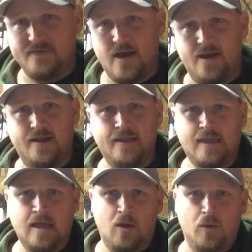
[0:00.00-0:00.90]
got
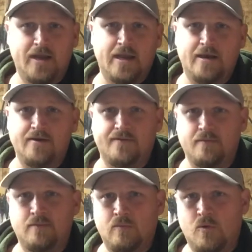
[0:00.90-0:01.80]
a weed eater
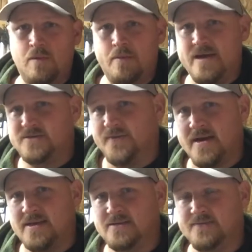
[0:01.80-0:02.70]
from one of my best
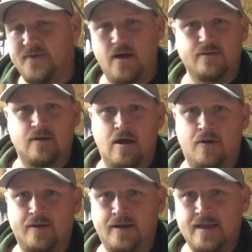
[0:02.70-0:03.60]
friends'
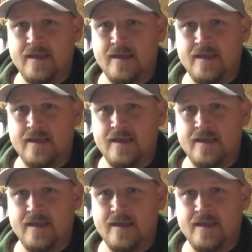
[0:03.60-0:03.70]
father-in-law, and